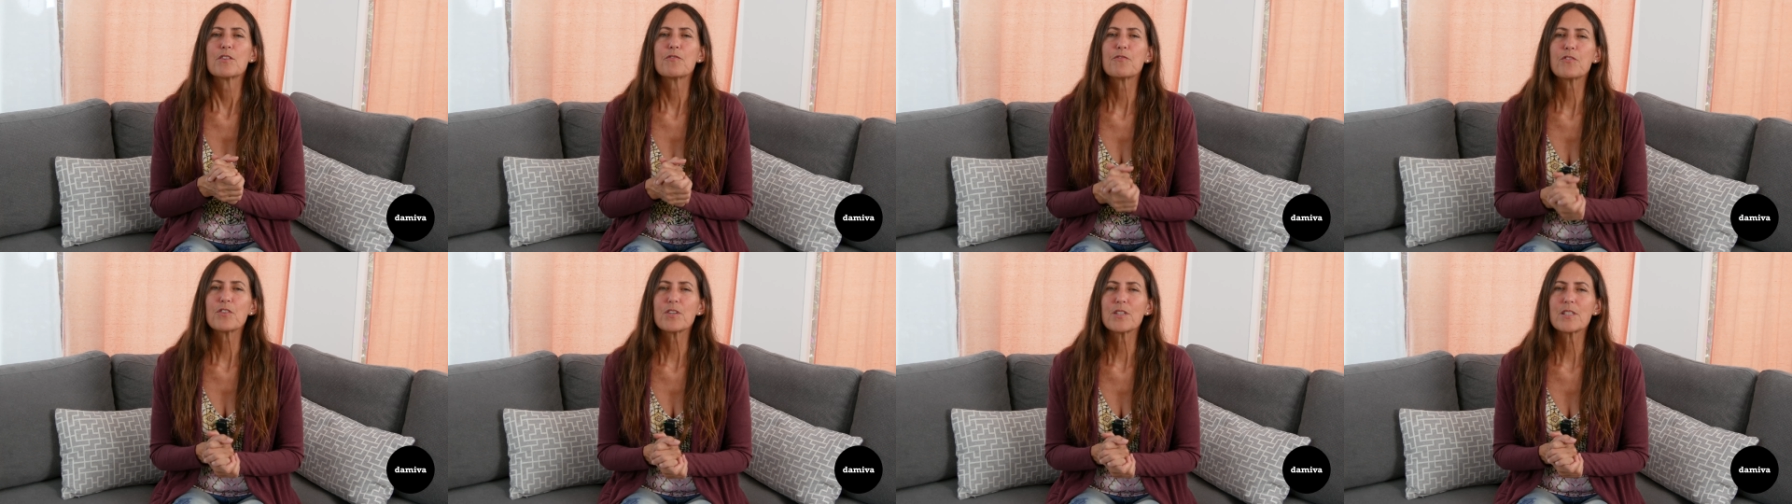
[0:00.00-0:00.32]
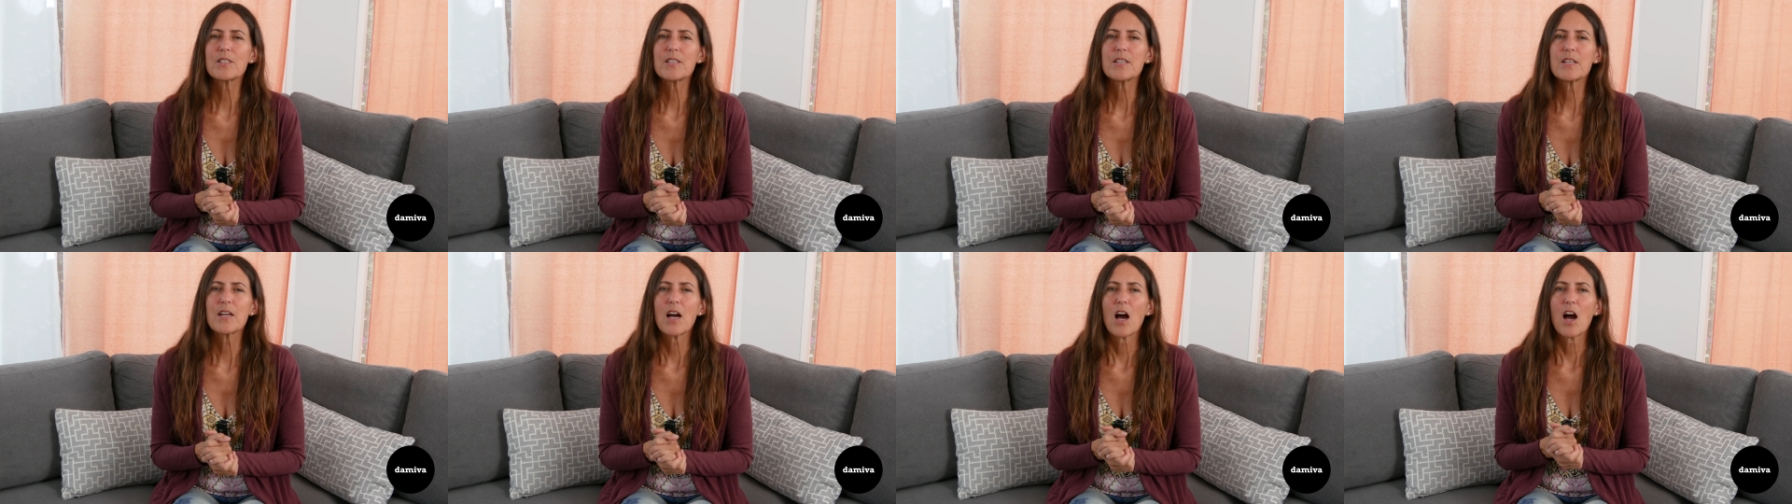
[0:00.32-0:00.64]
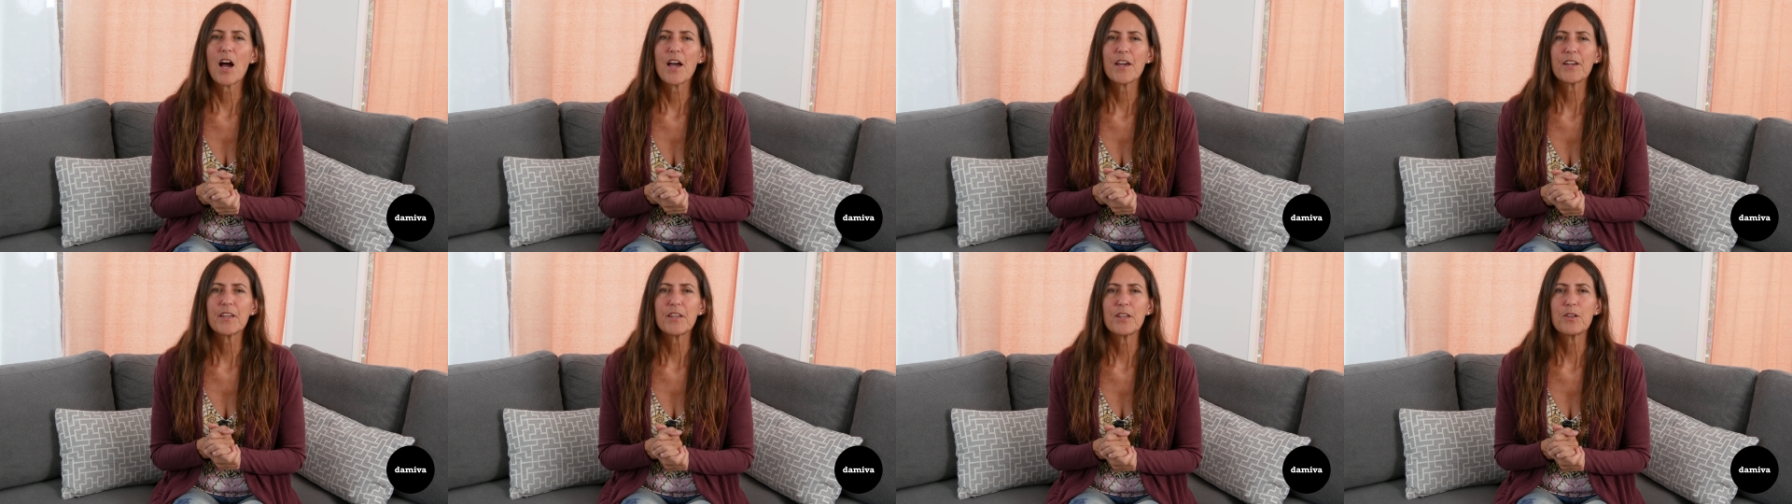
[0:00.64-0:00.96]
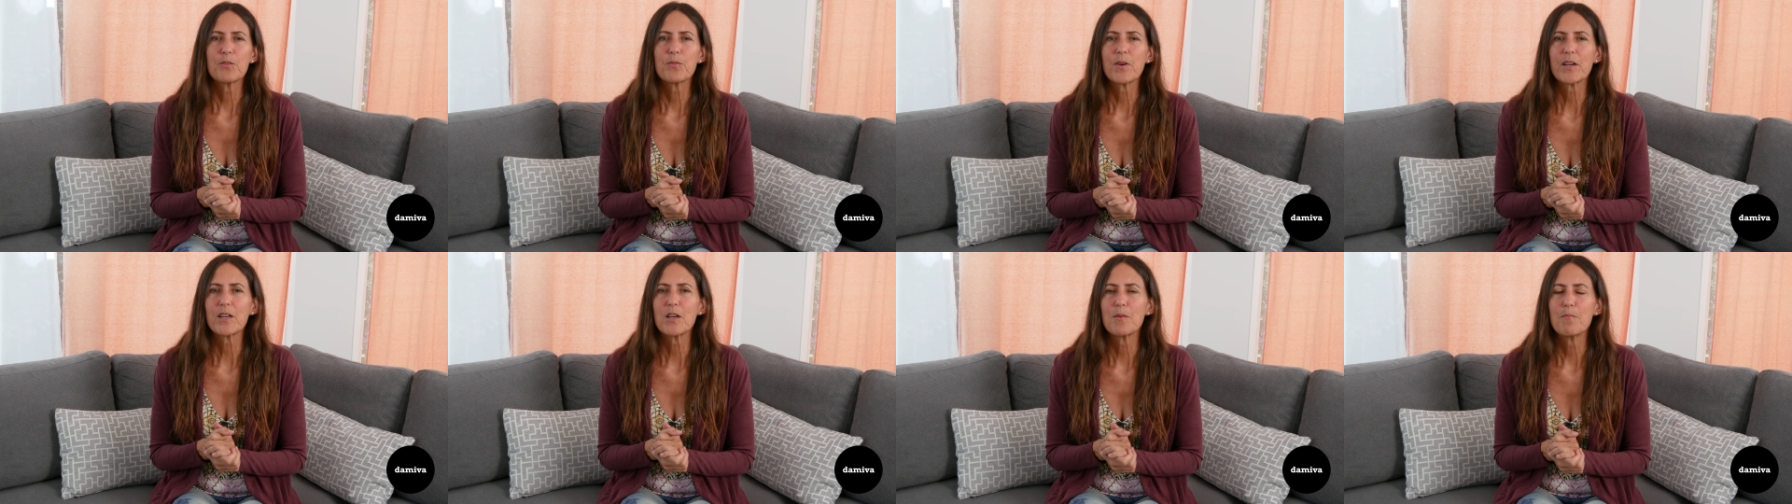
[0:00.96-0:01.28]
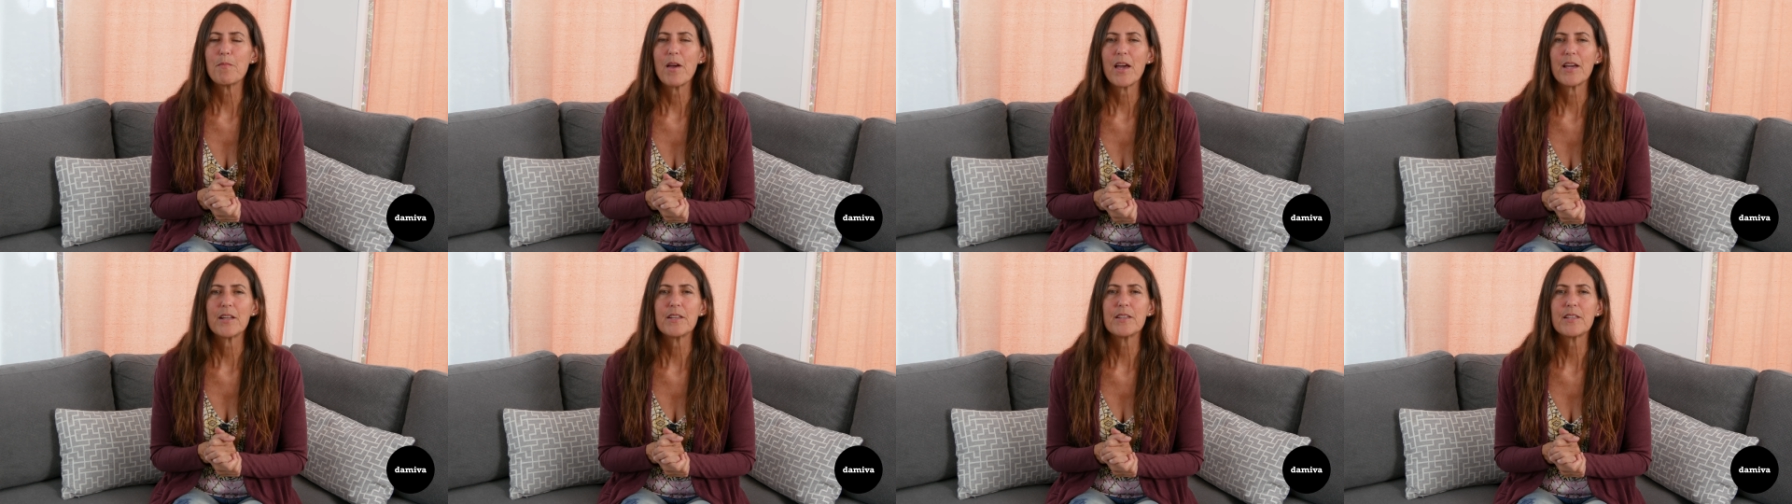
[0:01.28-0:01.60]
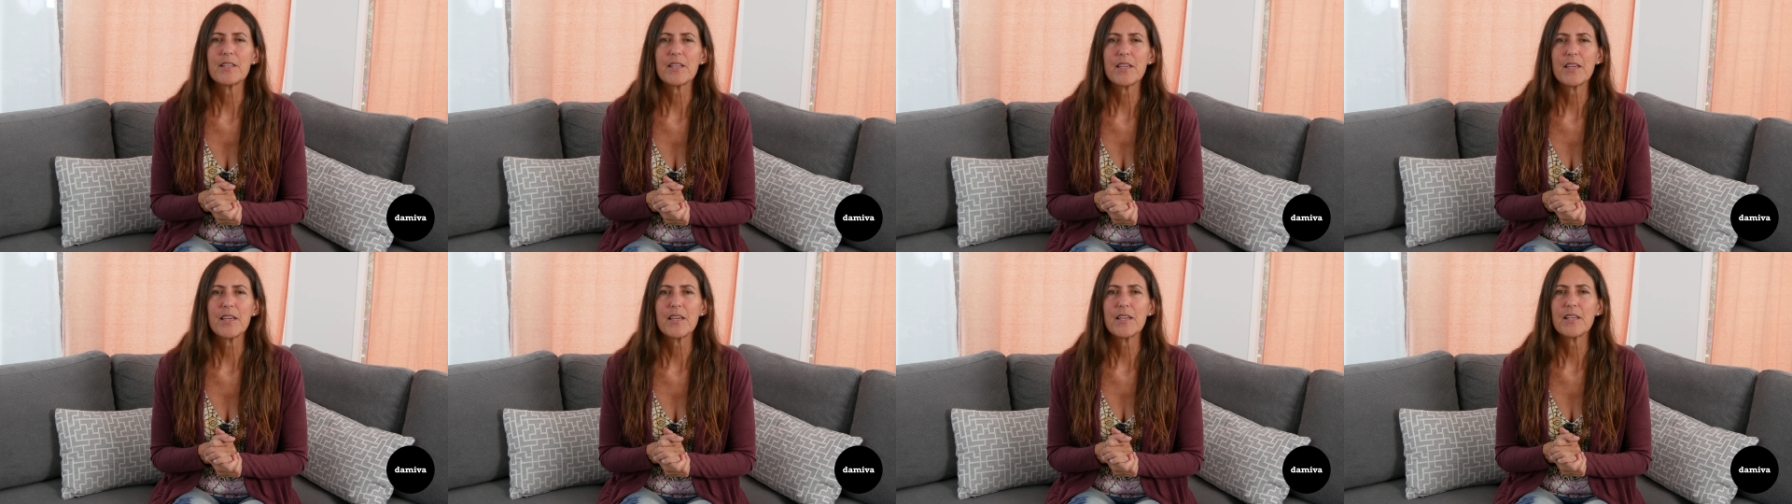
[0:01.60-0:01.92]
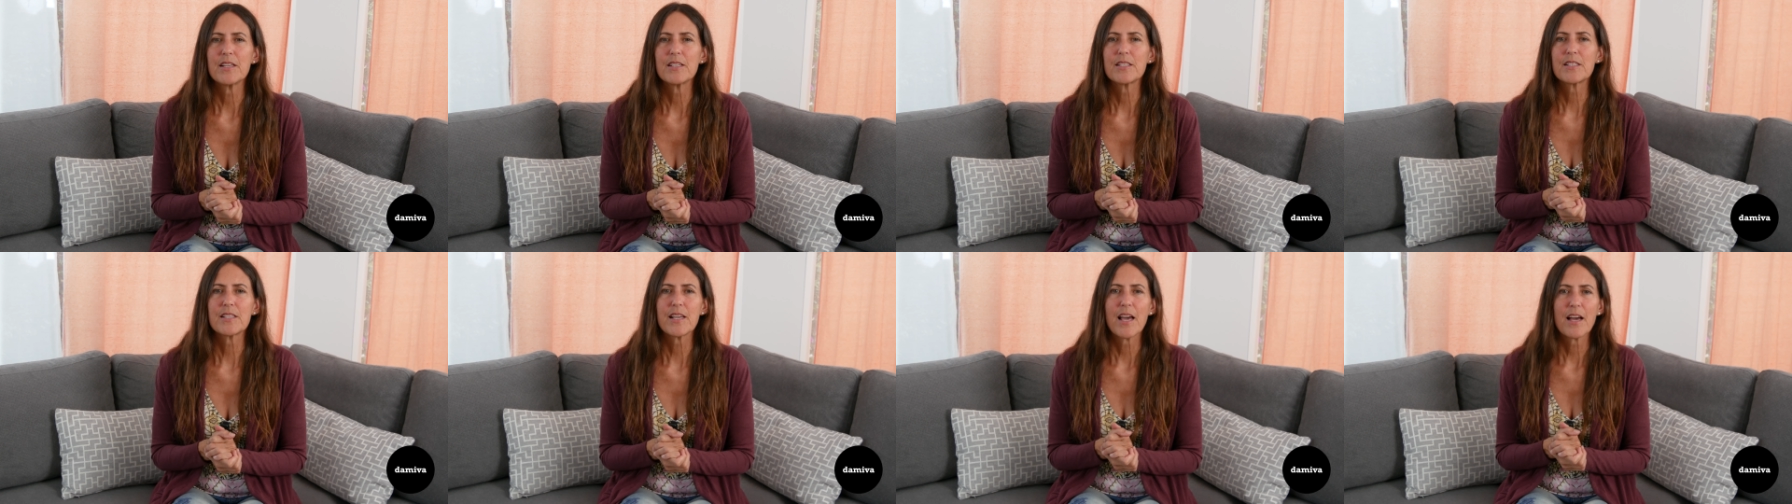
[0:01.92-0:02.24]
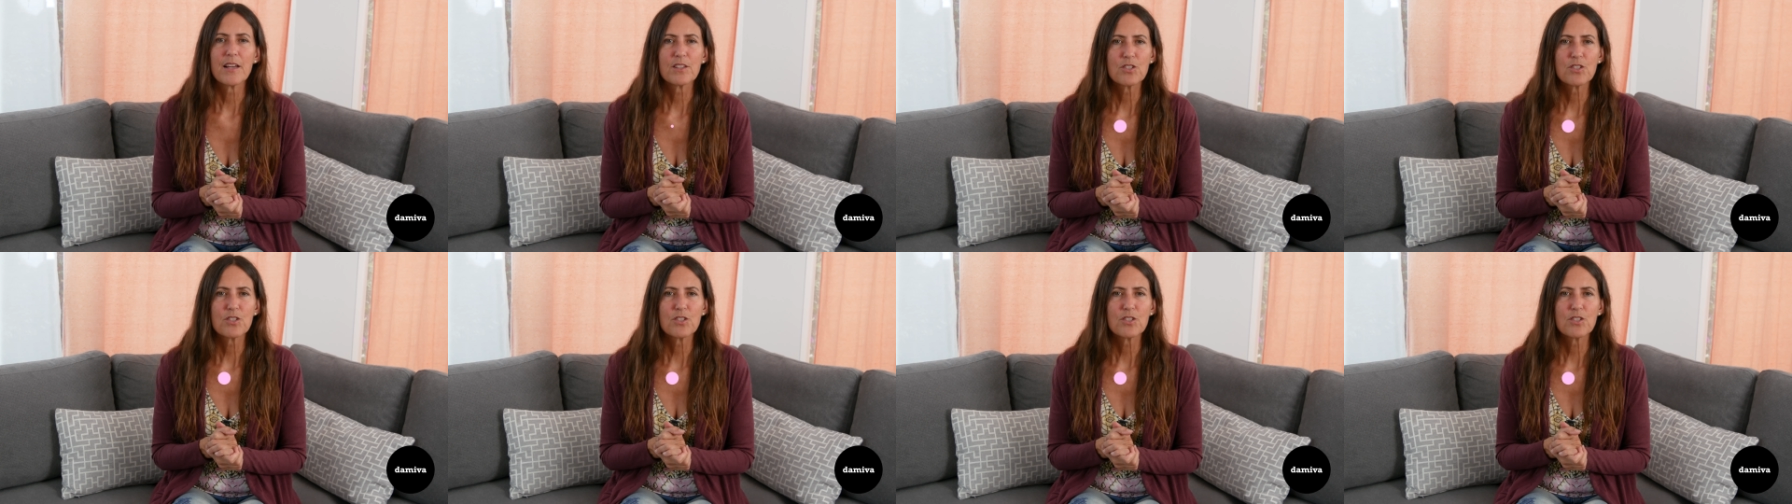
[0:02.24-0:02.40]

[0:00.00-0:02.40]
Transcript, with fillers: The first thing I can recommend is